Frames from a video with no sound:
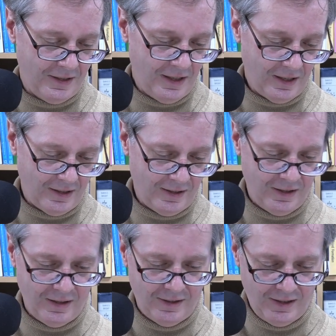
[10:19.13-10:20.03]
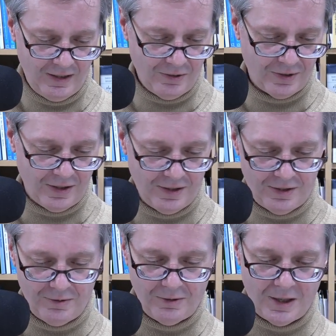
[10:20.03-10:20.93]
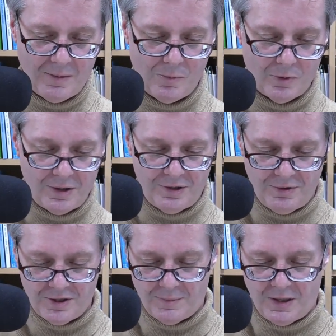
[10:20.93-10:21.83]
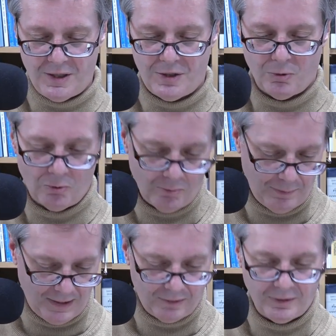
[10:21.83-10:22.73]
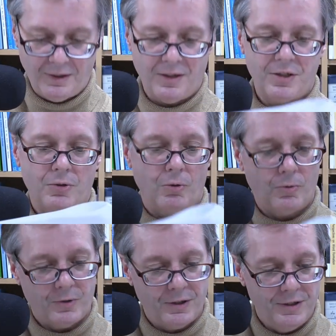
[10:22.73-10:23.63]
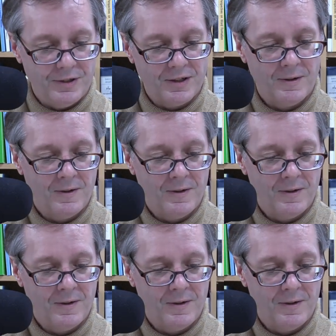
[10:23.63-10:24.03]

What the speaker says: it goes on to looking more into some of the historical background, historical trends